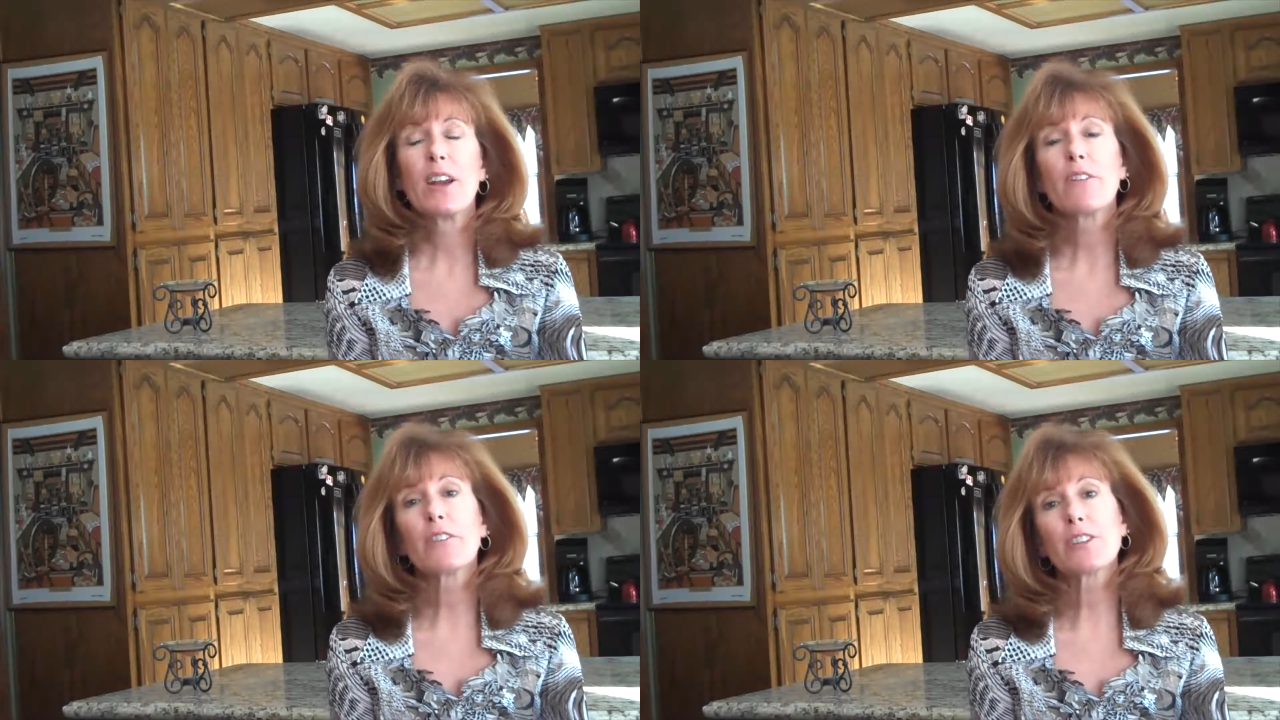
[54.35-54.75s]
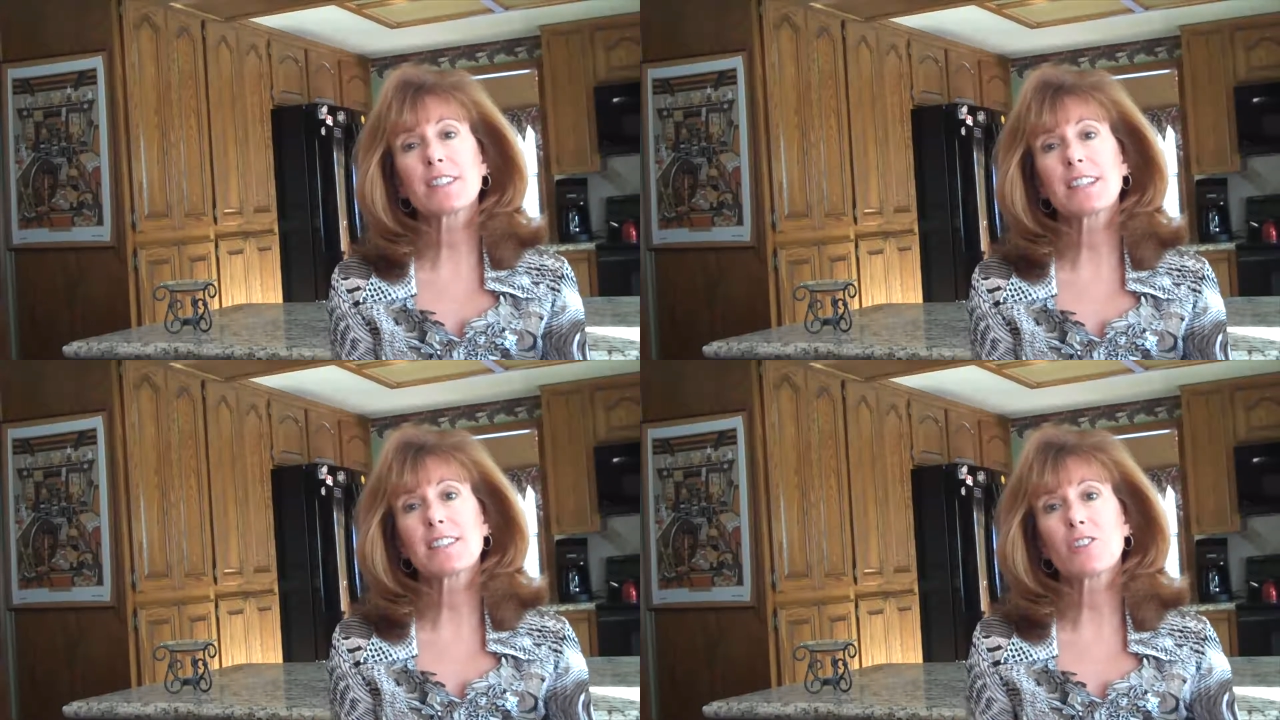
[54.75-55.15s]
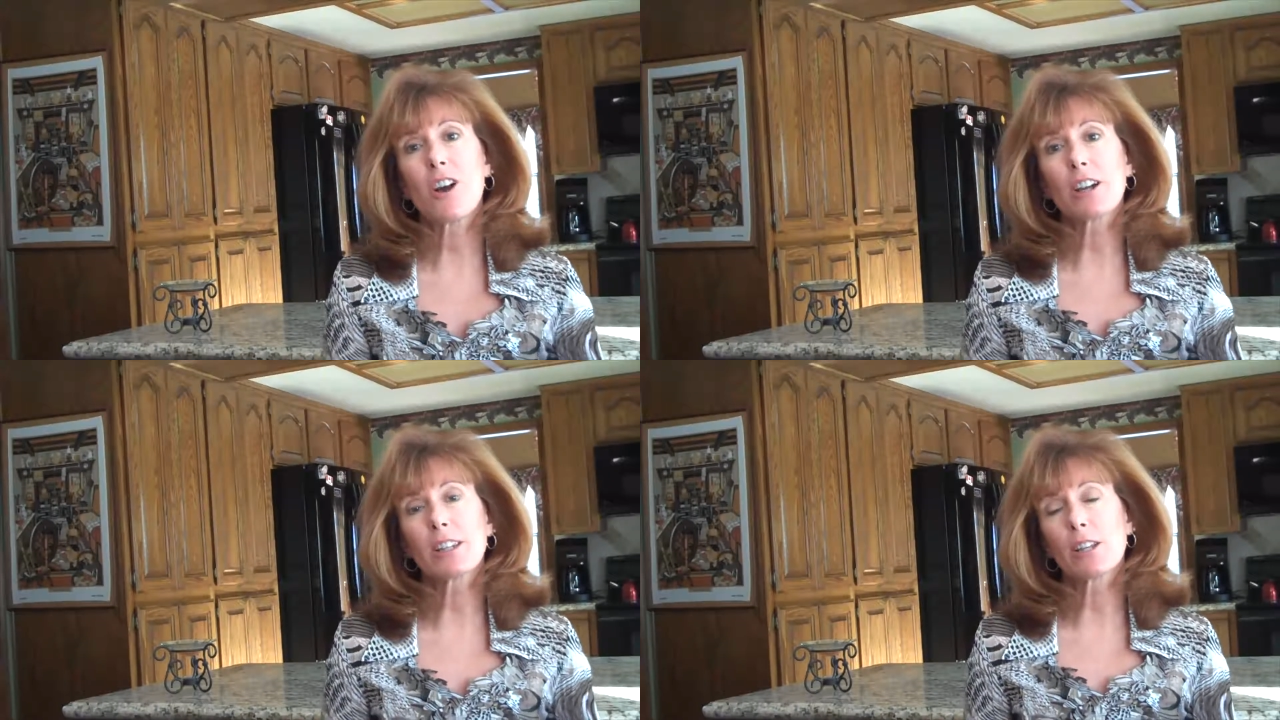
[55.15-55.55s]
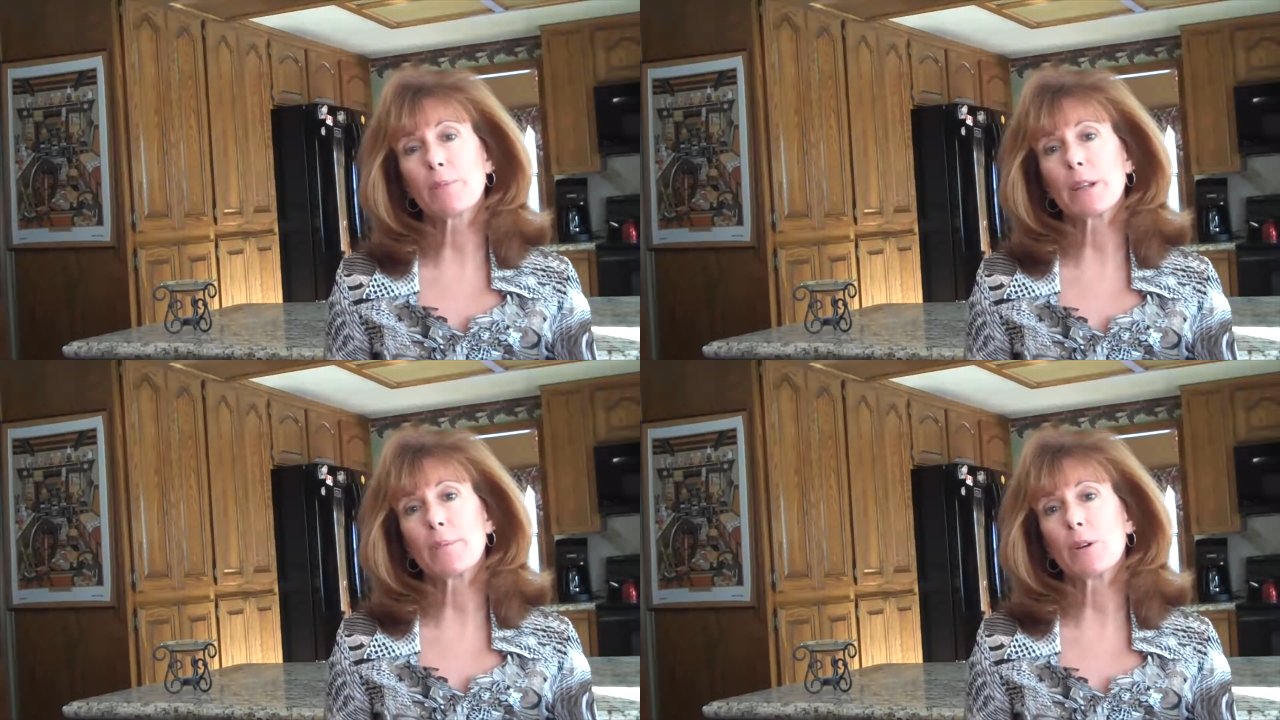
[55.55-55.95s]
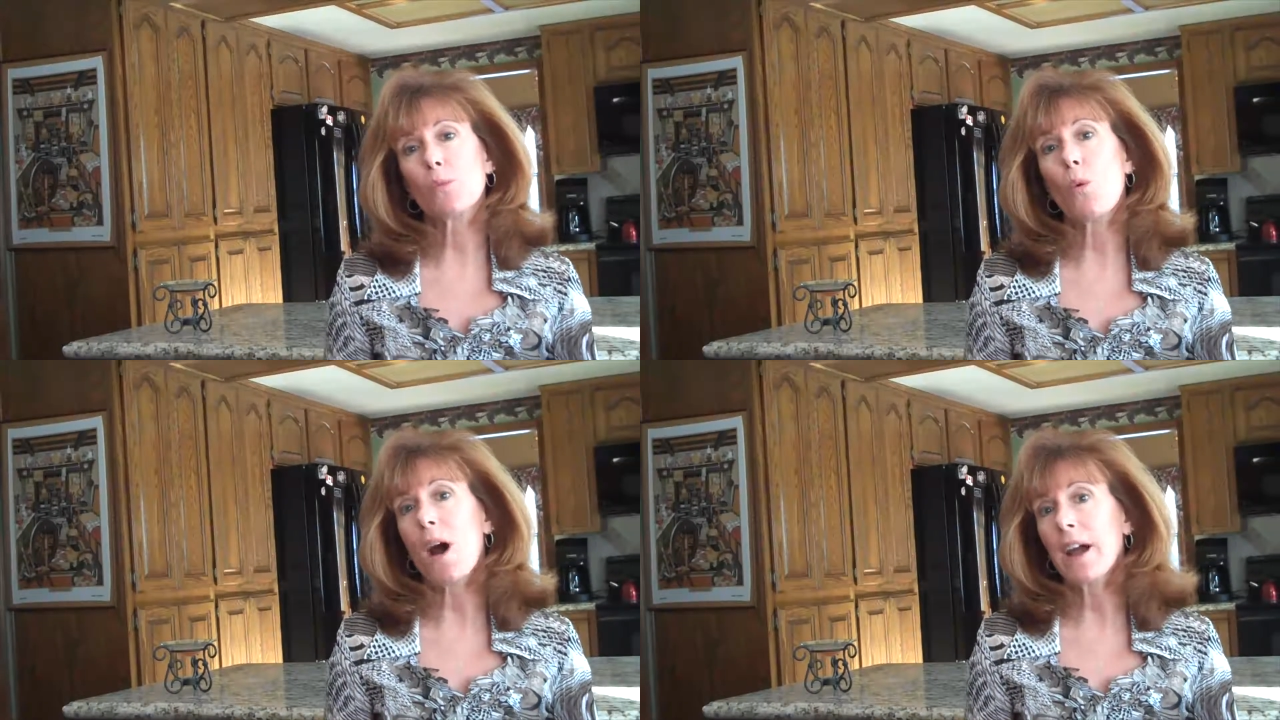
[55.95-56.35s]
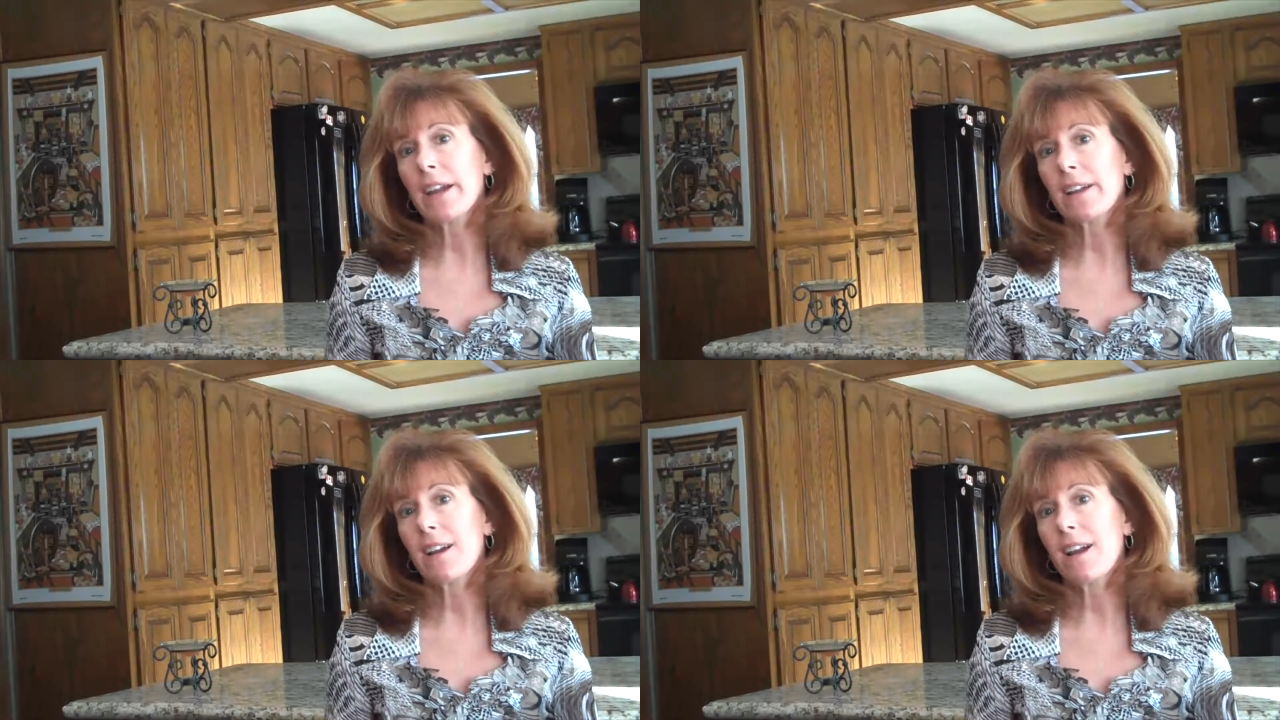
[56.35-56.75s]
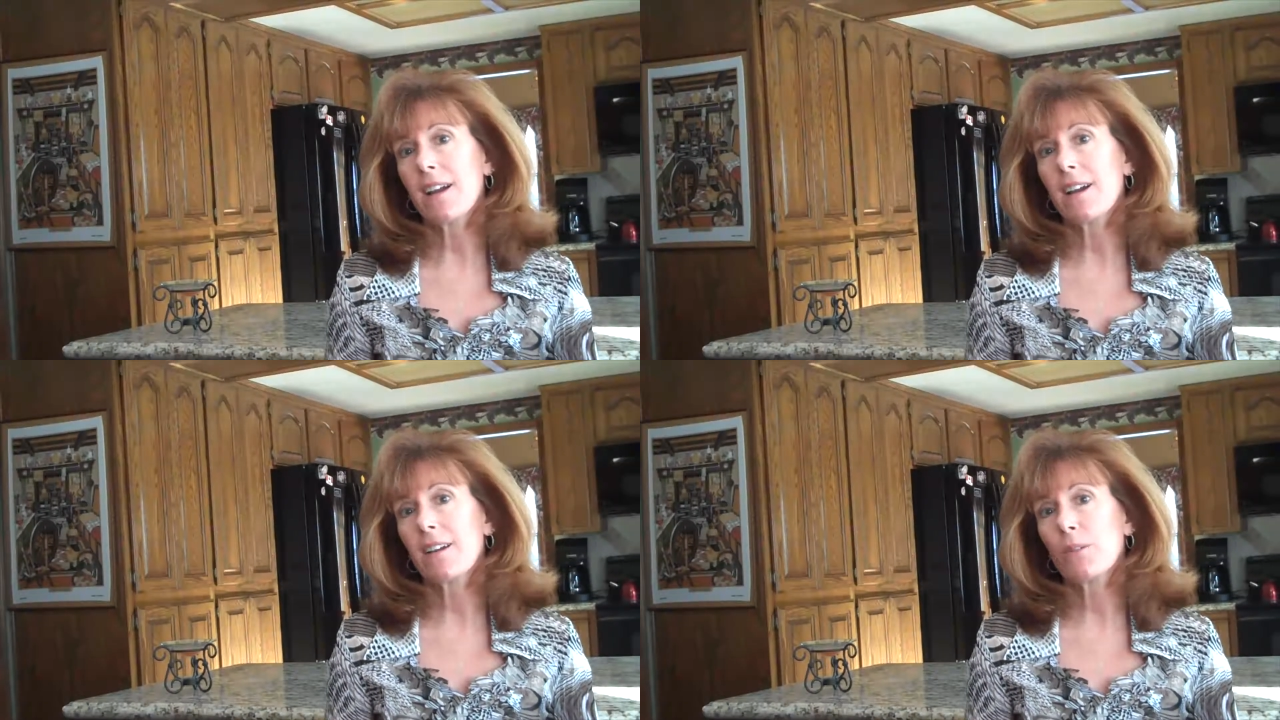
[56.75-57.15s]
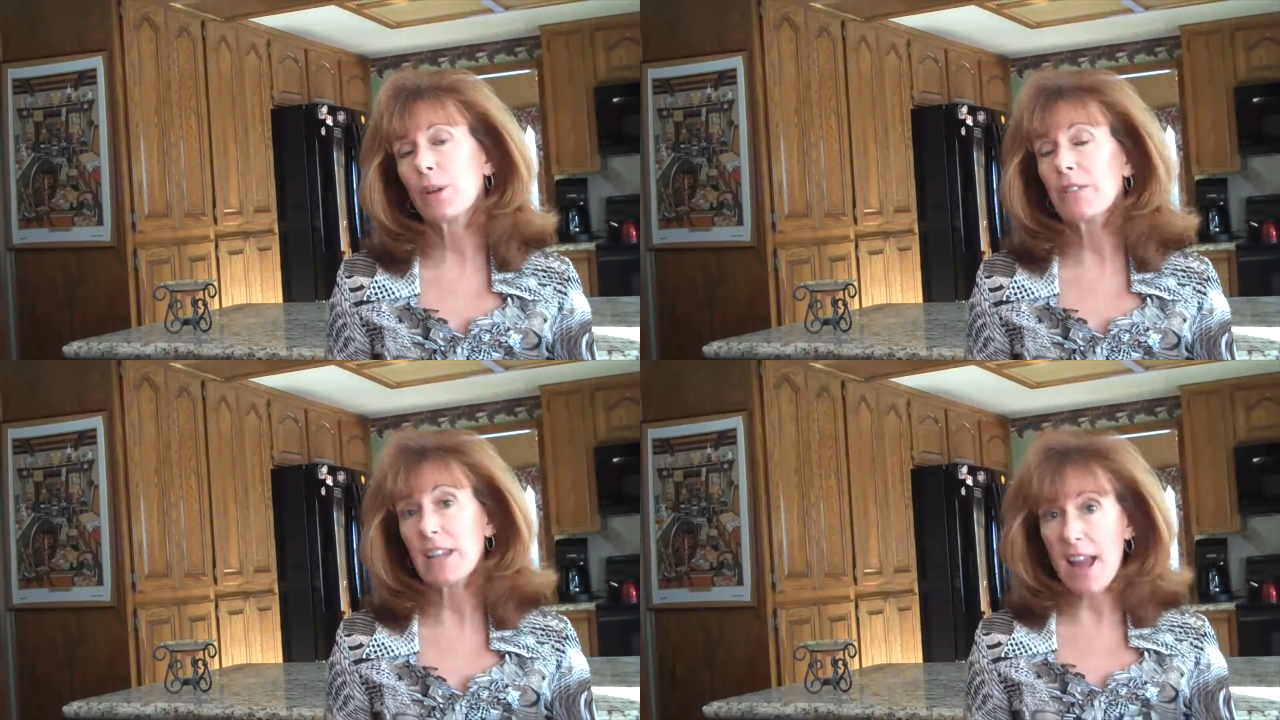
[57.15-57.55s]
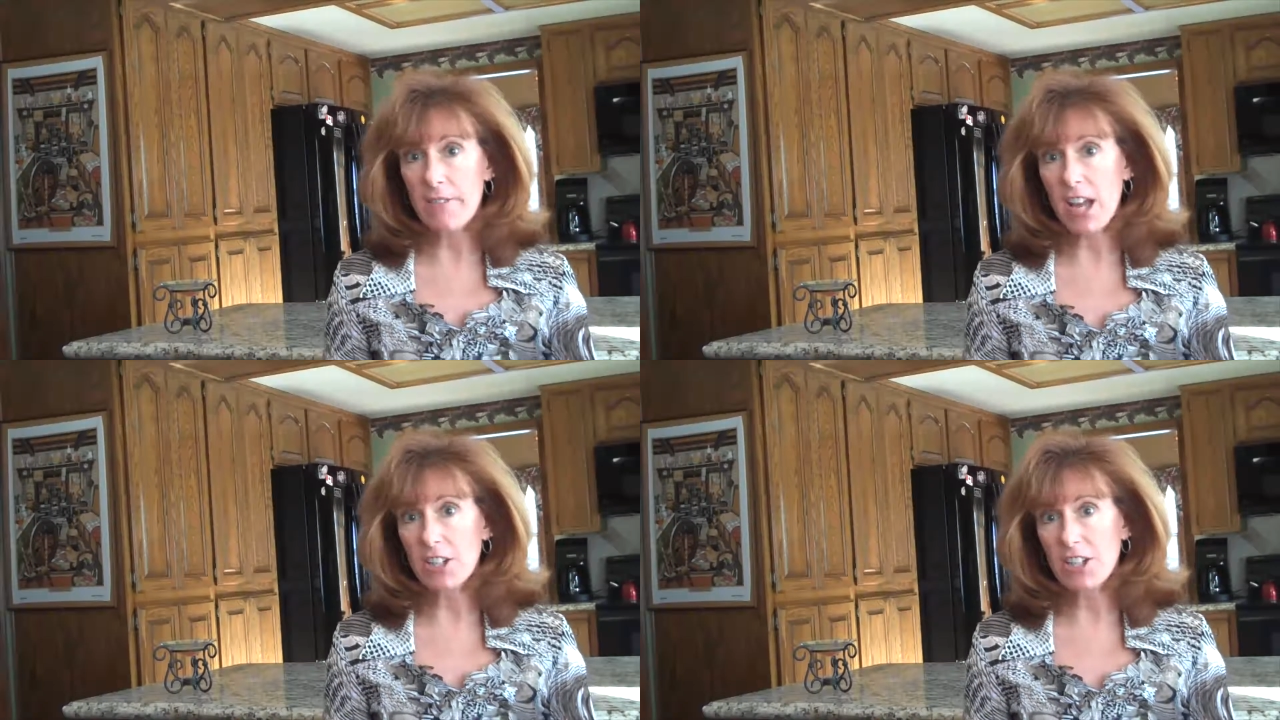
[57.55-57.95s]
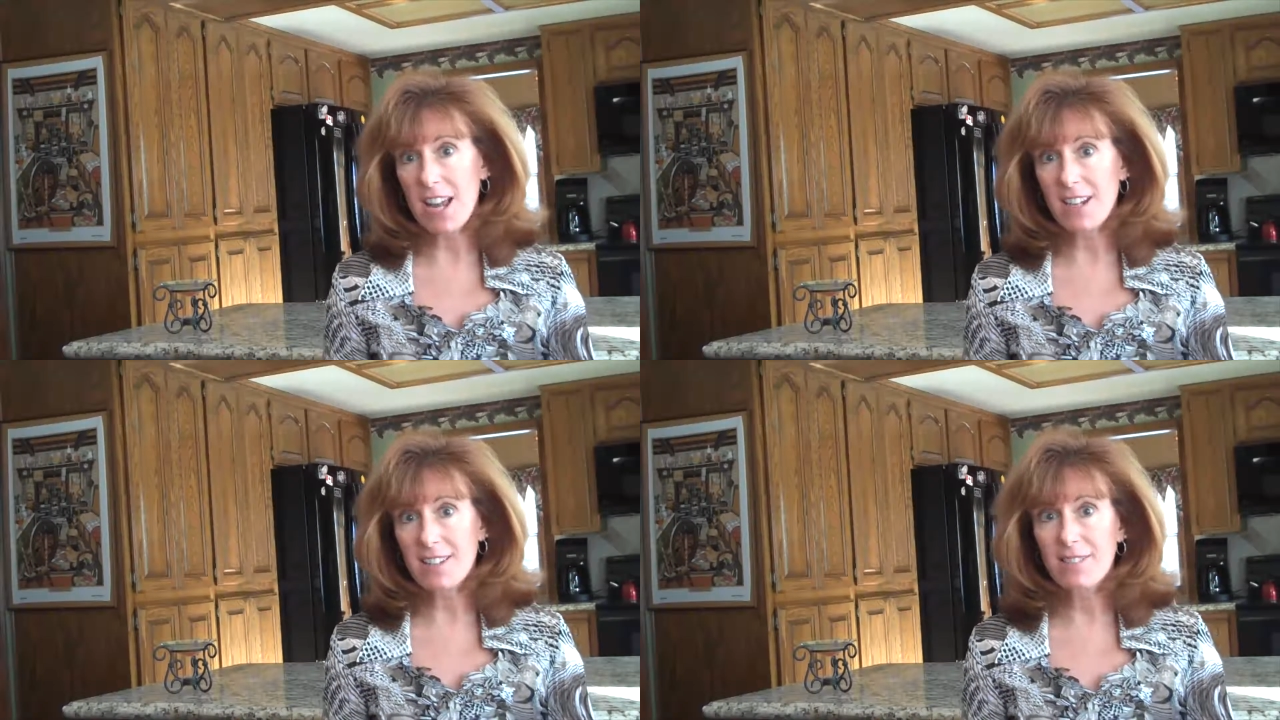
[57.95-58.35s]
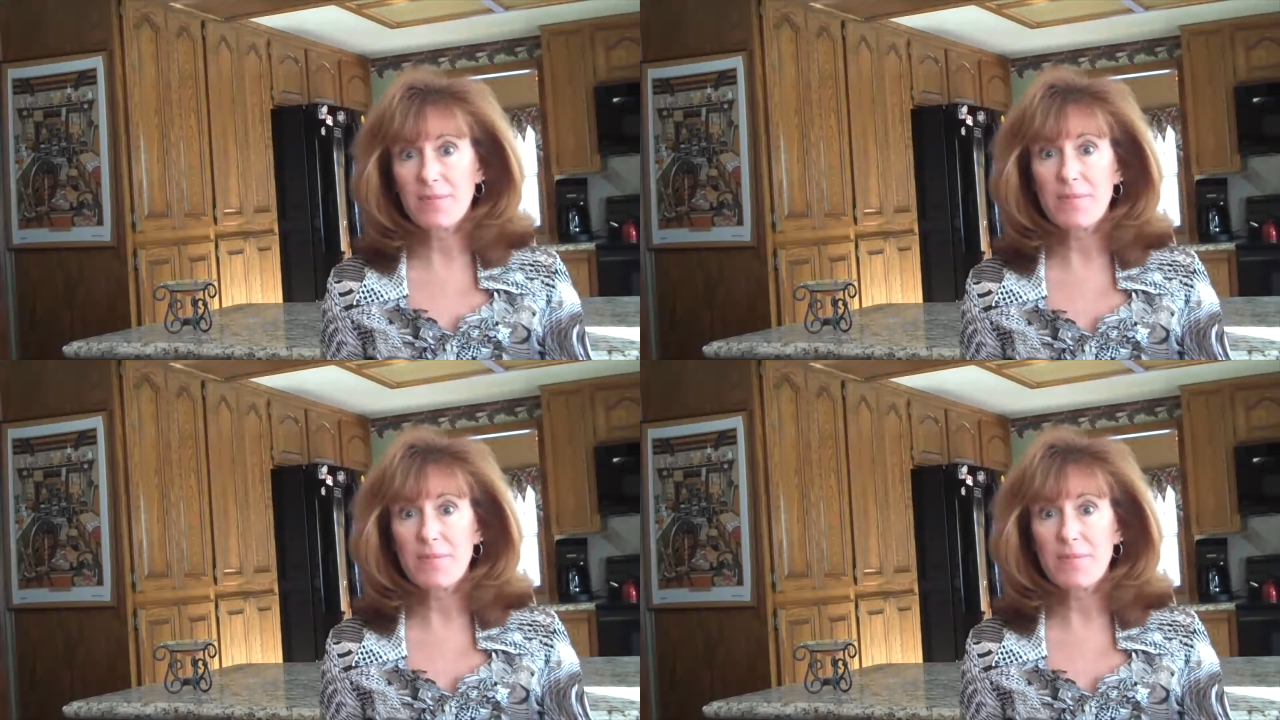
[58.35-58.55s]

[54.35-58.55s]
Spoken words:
First, let's talk a little bit about why we even have hashtags.